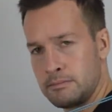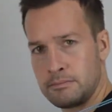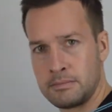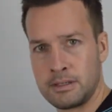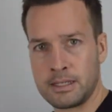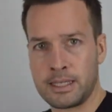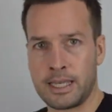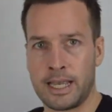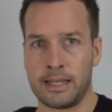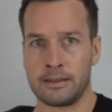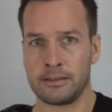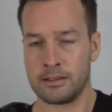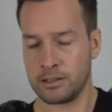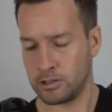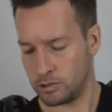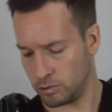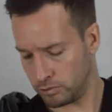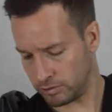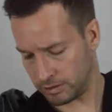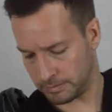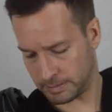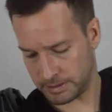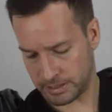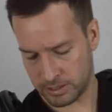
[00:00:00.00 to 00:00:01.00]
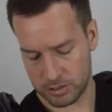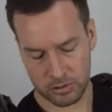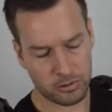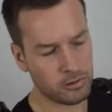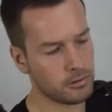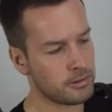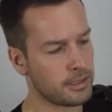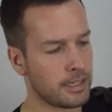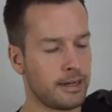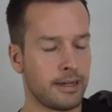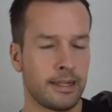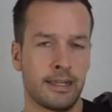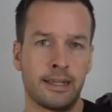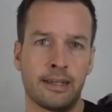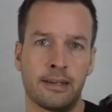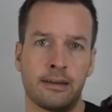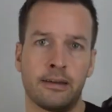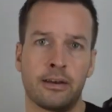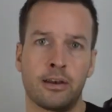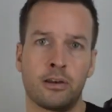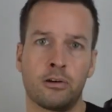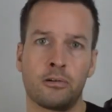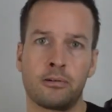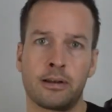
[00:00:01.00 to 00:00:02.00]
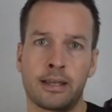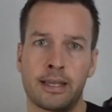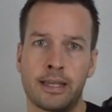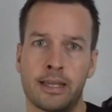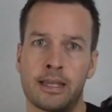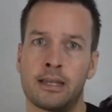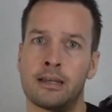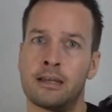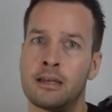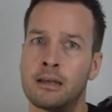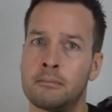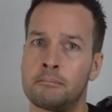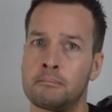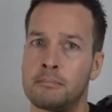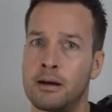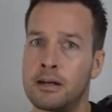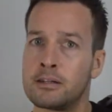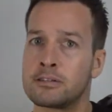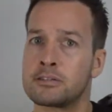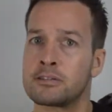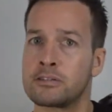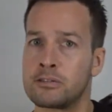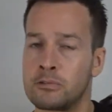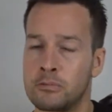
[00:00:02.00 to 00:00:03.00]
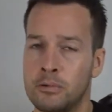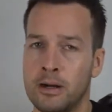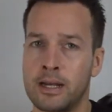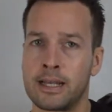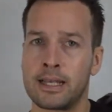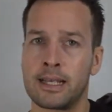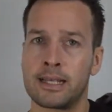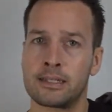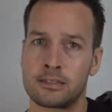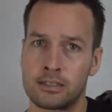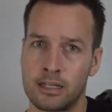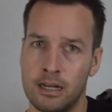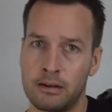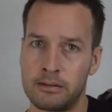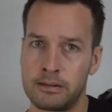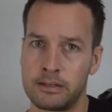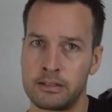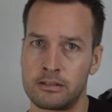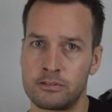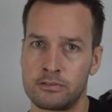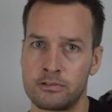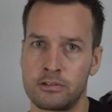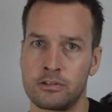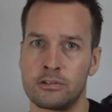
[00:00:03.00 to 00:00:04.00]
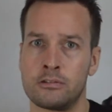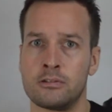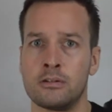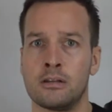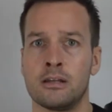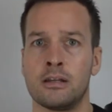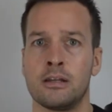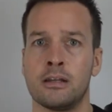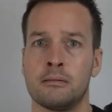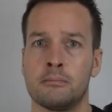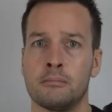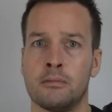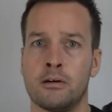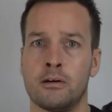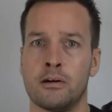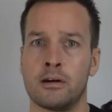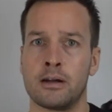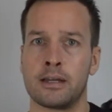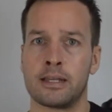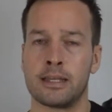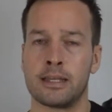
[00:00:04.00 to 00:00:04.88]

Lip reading: Again, the cord would be short down here and long here. Most of the weight is going through my